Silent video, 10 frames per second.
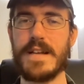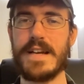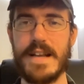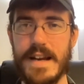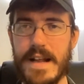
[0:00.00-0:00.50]

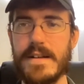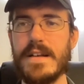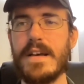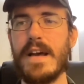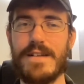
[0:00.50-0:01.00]
Da, da, da, da.
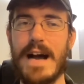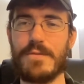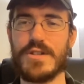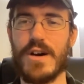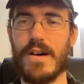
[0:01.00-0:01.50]
I
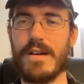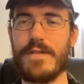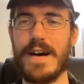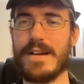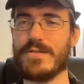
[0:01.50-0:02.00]
was horrified.